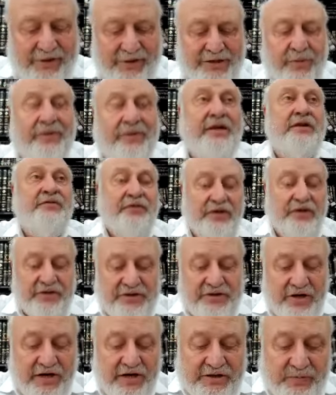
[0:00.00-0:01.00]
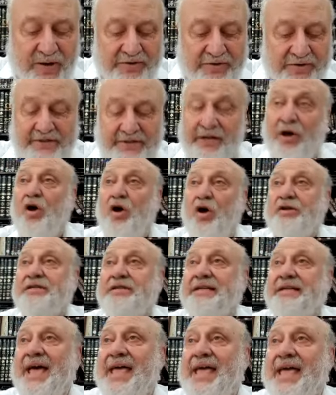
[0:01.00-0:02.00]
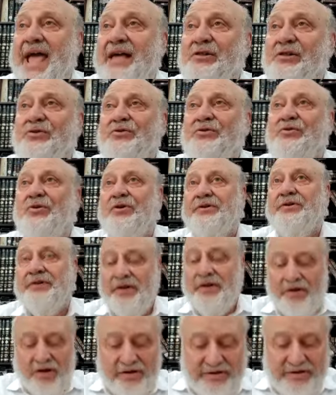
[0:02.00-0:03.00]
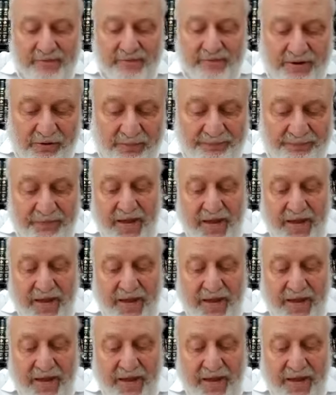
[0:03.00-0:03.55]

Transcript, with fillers: That's what they when say is whether it's nechosai elu or nechasim elu.